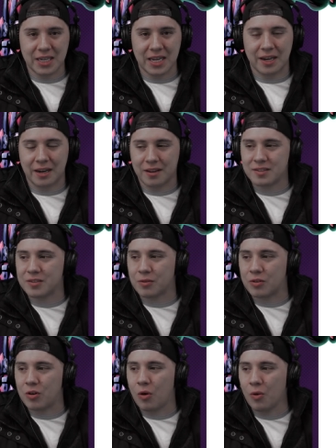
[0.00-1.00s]
Burton.
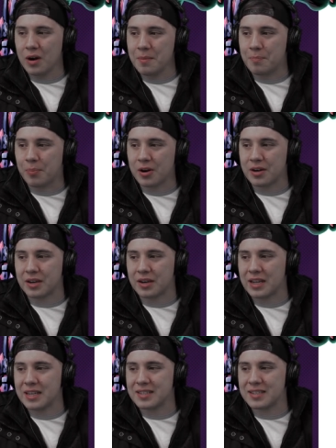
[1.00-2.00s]
So Corey
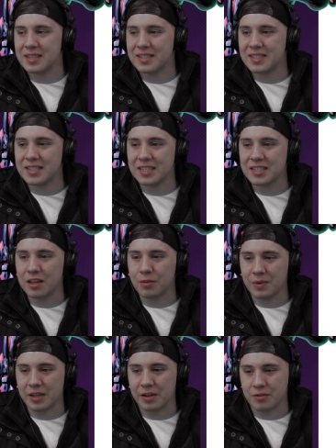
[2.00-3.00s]
Burton is
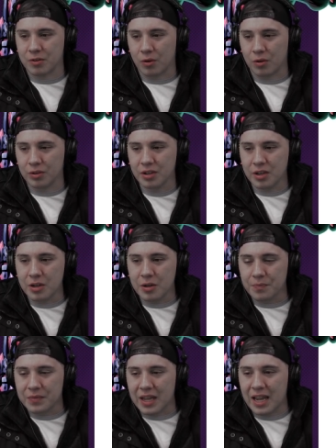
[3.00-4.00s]
63 years old
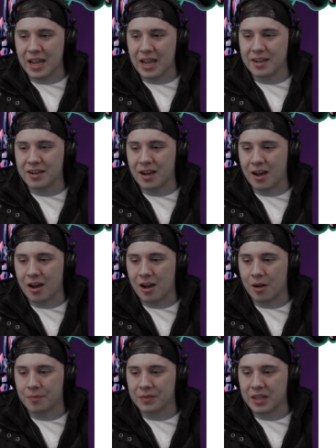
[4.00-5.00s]
and
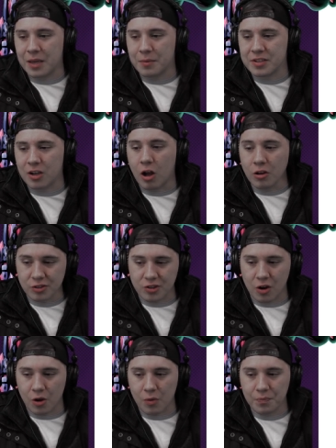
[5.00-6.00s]
um, he was
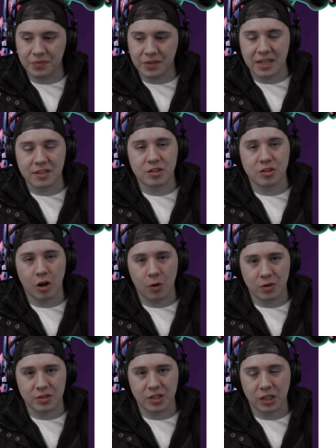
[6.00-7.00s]
also in
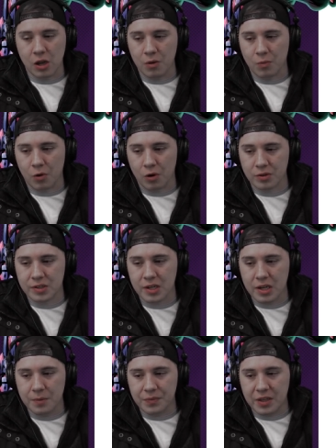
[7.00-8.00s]
Star Wars: The Clone
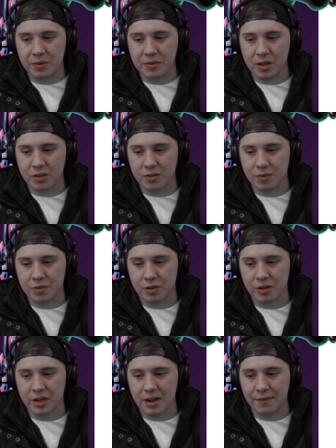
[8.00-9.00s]
Wars. He was
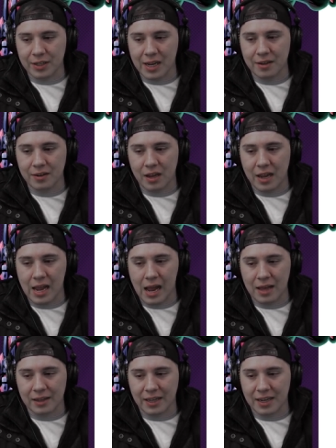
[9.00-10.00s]
also in Return to Neverland,
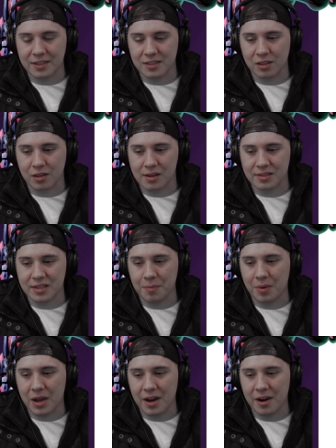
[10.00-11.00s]
Atlantis: The
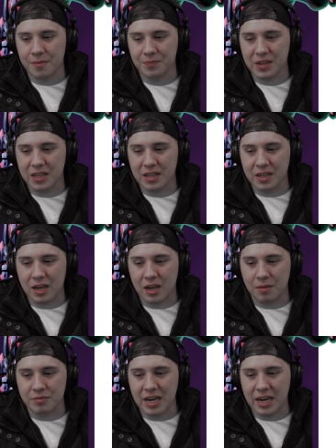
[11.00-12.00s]
Lost Empire,
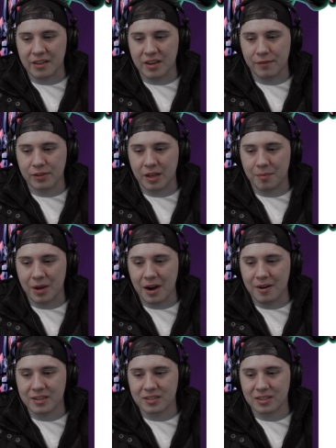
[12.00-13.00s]
um, Jake and the
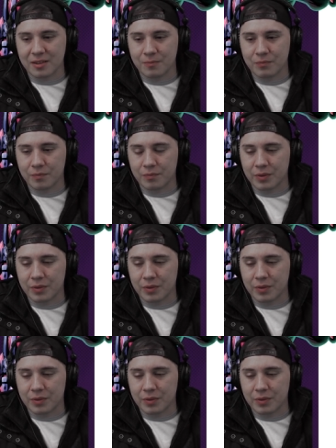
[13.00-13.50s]
Neverland Pirates,